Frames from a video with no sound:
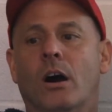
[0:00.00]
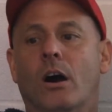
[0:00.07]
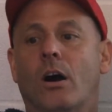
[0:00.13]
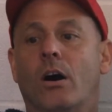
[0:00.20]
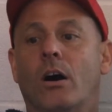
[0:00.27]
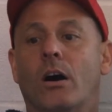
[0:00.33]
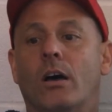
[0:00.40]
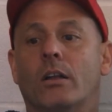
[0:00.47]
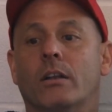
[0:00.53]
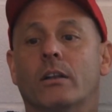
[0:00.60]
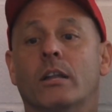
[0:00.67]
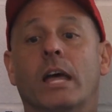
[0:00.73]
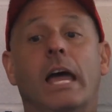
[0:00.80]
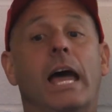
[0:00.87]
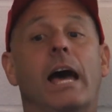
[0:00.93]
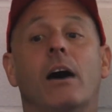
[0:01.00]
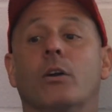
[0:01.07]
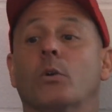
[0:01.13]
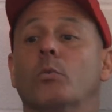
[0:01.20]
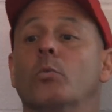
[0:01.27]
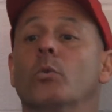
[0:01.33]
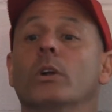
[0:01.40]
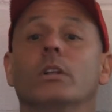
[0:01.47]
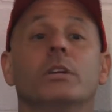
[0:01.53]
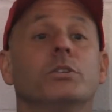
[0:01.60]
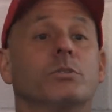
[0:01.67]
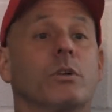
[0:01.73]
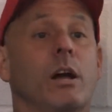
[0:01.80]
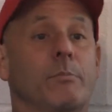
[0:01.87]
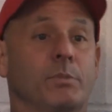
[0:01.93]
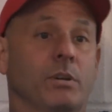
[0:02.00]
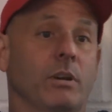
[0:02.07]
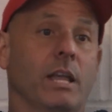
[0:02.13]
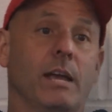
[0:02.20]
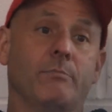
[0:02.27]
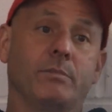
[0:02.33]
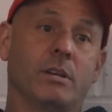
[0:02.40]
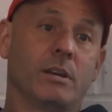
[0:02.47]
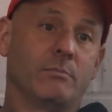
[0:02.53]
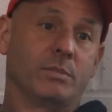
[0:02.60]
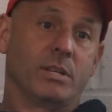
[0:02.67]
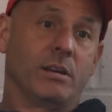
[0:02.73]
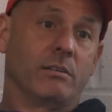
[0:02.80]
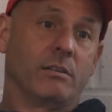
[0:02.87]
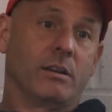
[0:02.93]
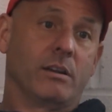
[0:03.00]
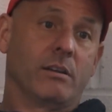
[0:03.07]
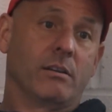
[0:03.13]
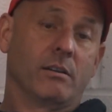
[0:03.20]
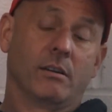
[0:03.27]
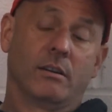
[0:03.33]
on how to really drop your lap times out there.